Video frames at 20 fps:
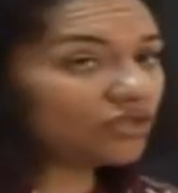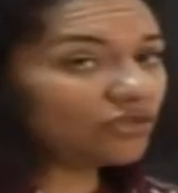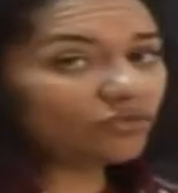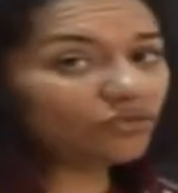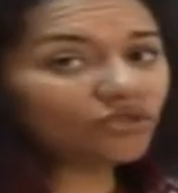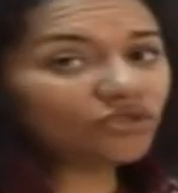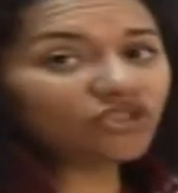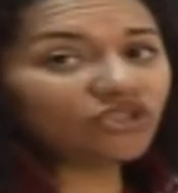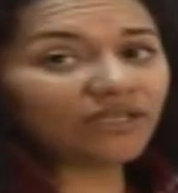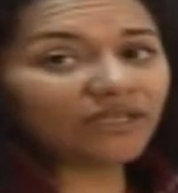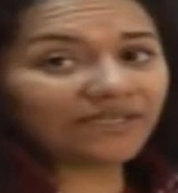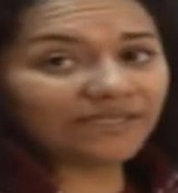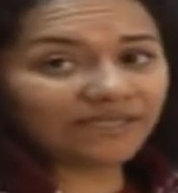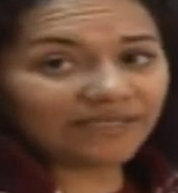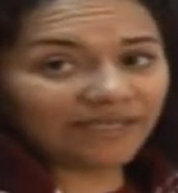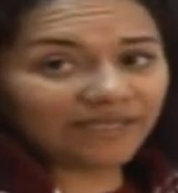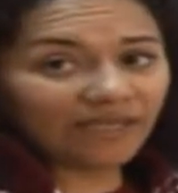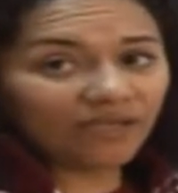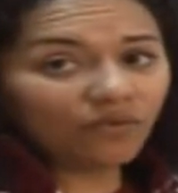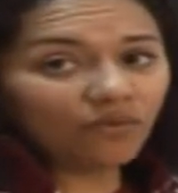which is
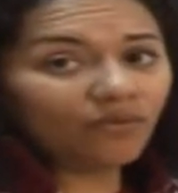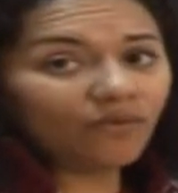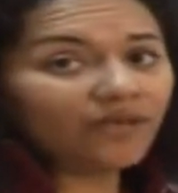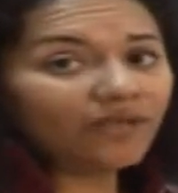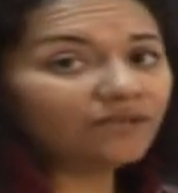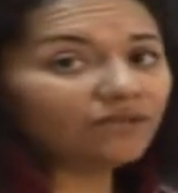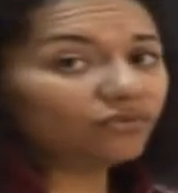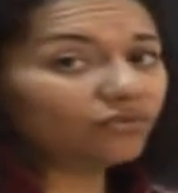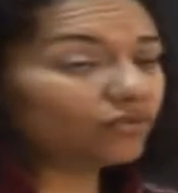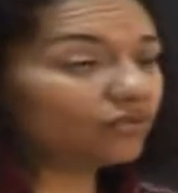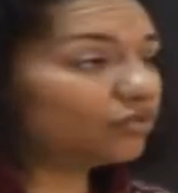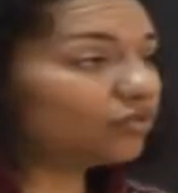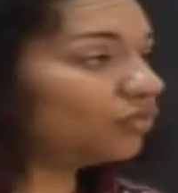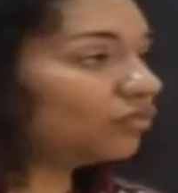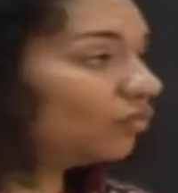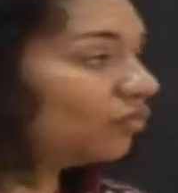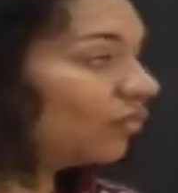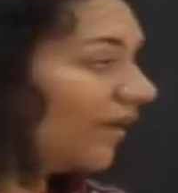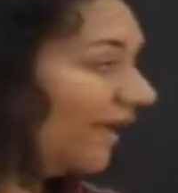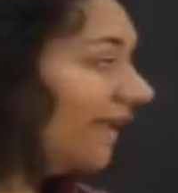equal to
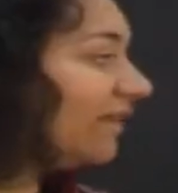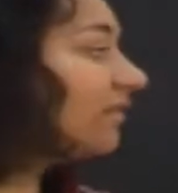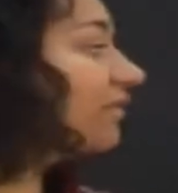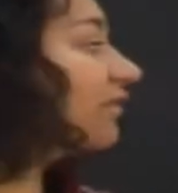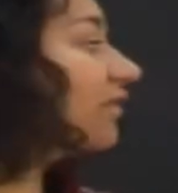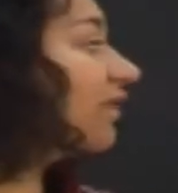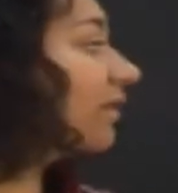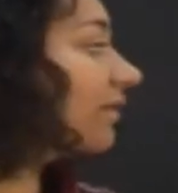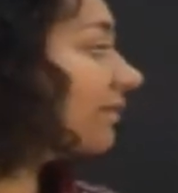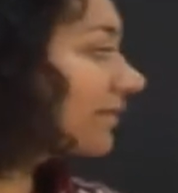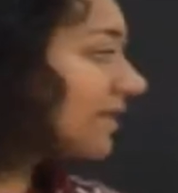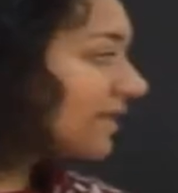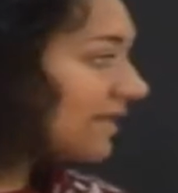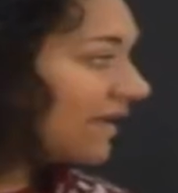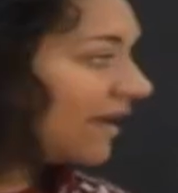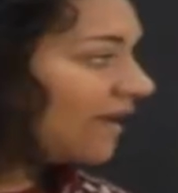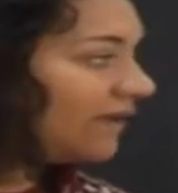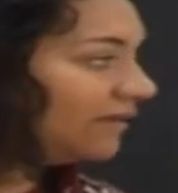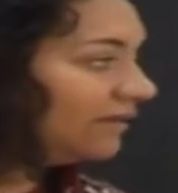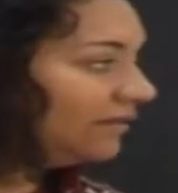weight times
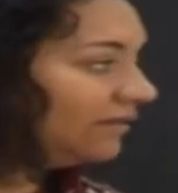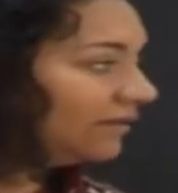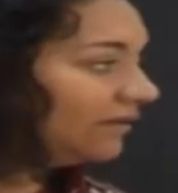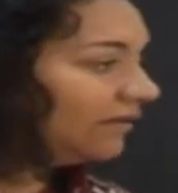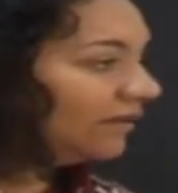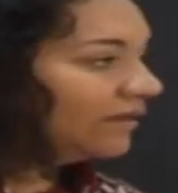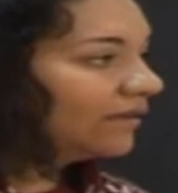height,